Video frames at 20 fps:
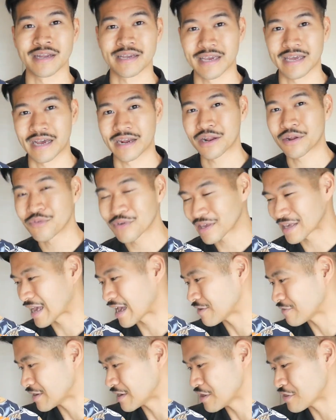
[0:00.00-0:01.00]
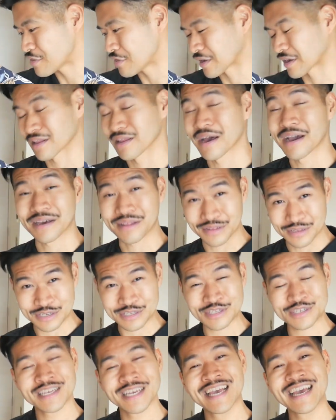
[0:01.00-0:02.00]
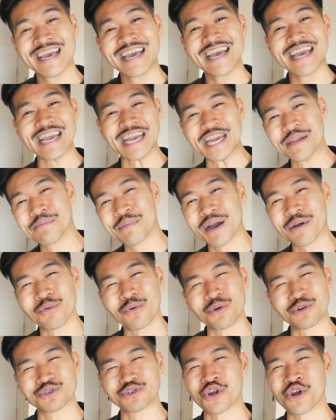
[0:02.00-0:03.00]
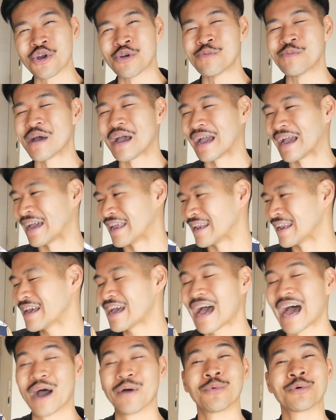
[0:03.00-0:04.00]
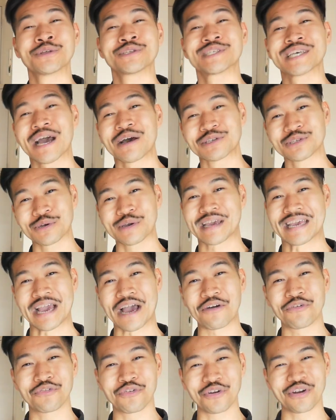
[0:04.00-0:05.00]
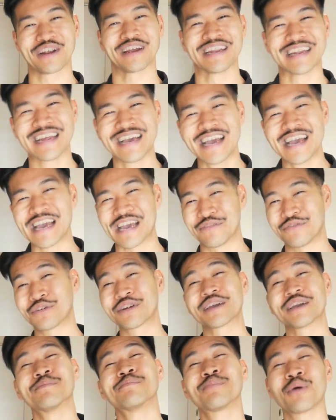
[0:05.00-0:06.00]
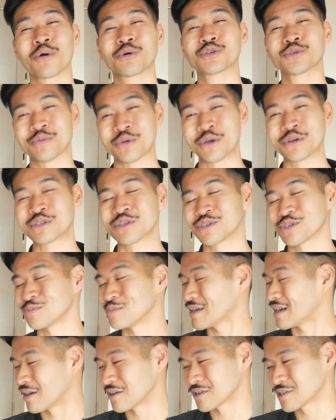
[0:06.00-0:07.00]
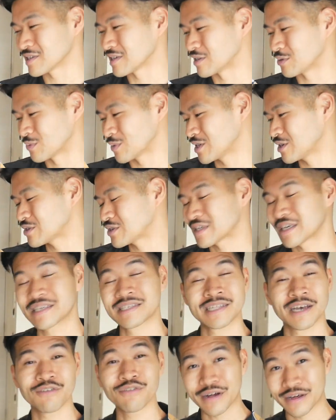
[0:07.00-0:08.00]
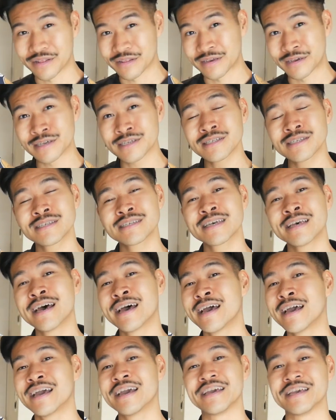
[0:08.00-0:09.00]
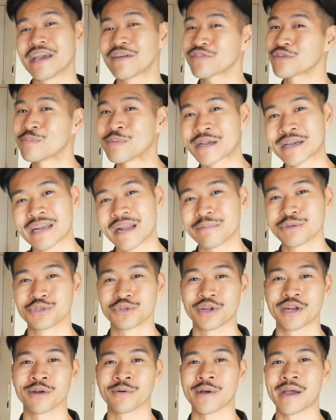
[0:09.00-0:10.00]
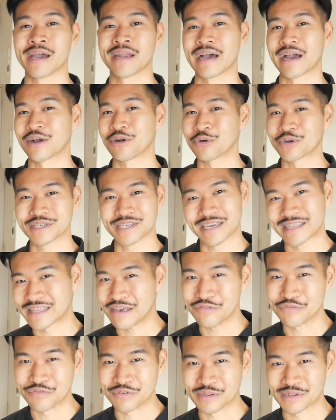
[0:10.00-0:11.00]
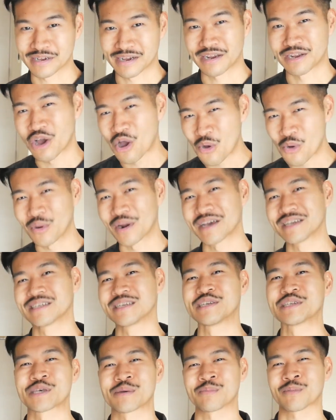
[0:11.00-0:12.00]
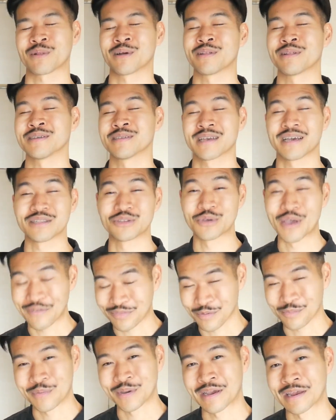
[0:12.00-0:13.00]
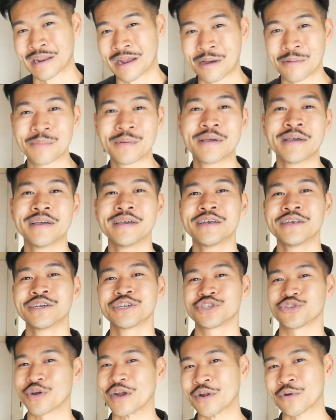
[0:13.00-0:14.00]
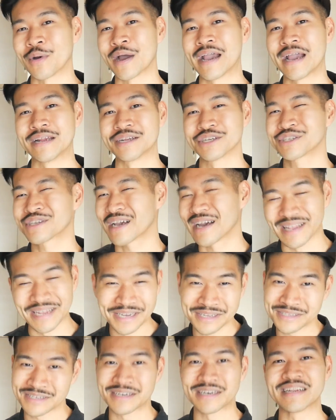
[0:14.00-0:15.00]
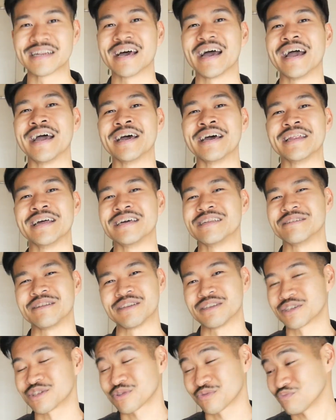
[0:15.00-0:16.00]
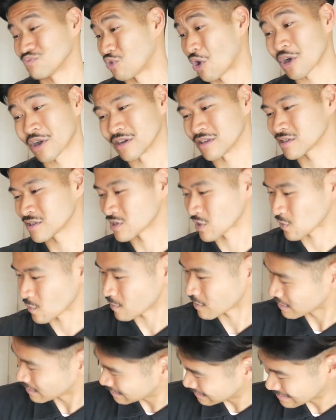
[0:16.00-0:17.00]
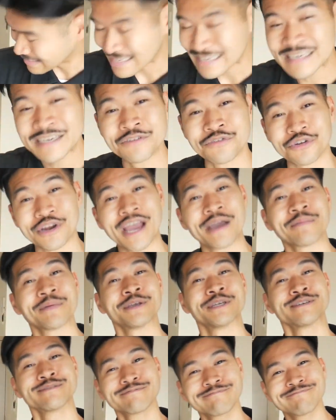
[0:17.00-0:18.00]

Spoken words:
Again, I don't really have anything like this in my wardrobe, and I wouldn't say I was looking out for it. Very impulse purchase, but honestly, when you see stuff like this, you have to pick it up straight away, and I always get that feeling. I know when I see something like this, I do have to pick it up straight away and just collect it and just rock it. So, very happy.